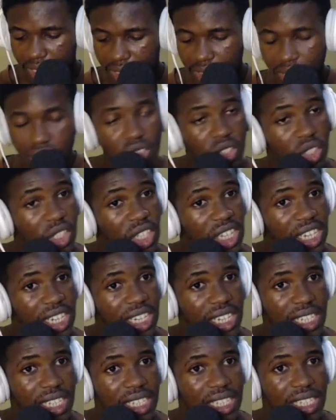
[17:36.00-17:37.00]
C,
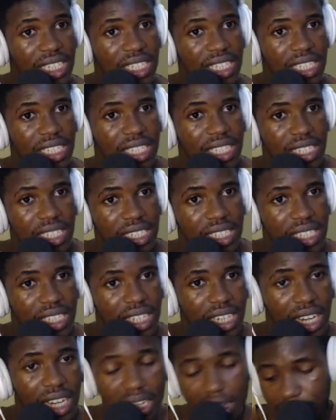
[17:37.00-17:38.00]

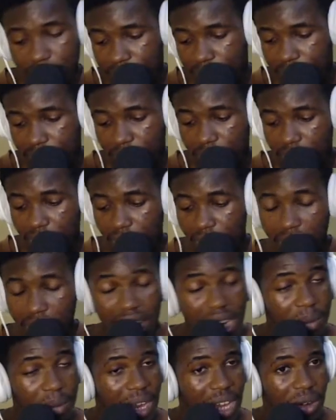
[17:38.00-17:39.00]
A
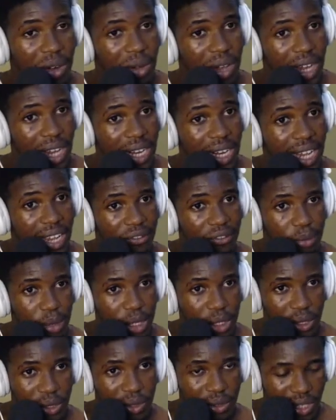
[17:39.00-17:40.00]
minor and F
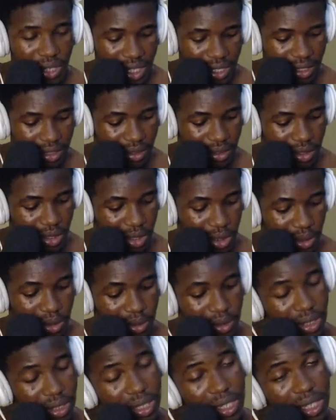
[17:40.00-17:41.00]
major, right? So
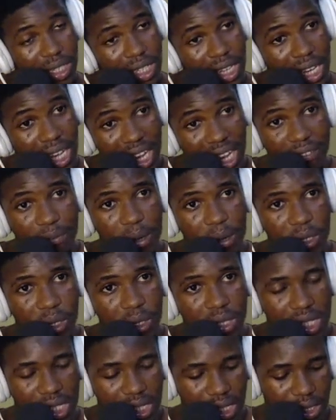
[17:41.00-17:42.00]
F major
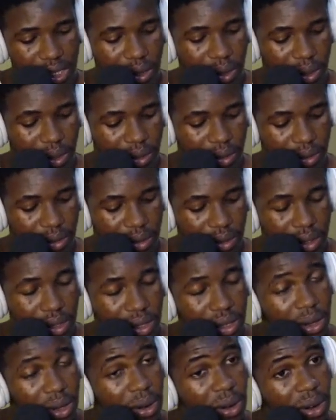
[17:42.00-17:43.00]
is a chord.
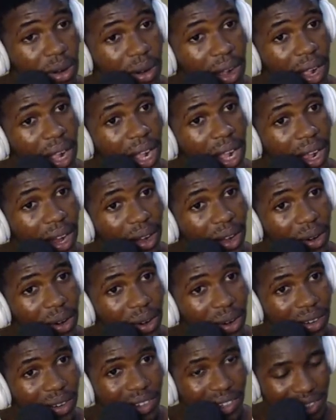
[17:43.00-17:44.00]
You are
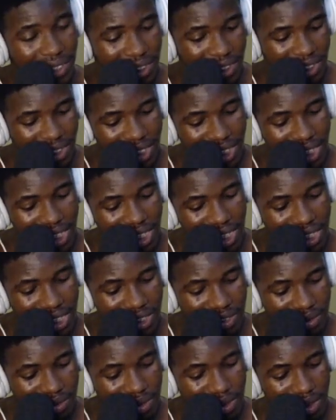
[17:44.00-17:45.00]
alone
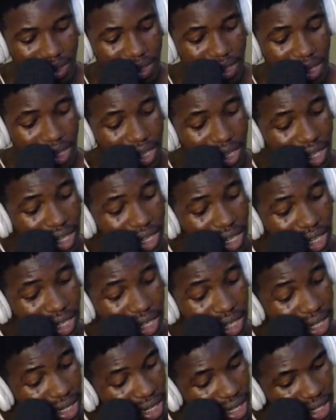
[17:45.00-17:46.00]

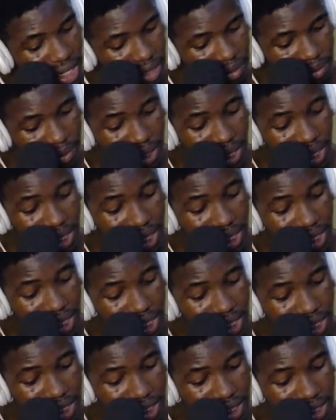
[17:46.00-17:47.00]
at
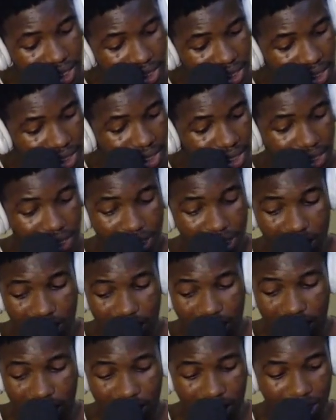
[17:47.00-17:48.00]
my
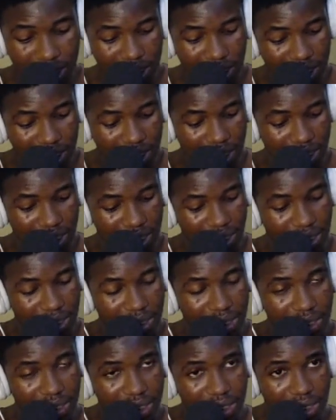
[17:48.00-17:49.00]
this.
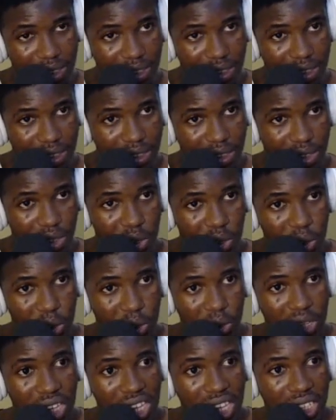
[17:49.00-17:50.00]
So
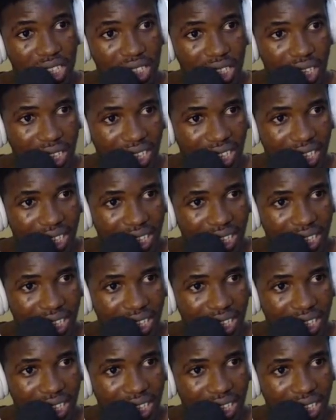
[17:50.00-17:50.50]
3.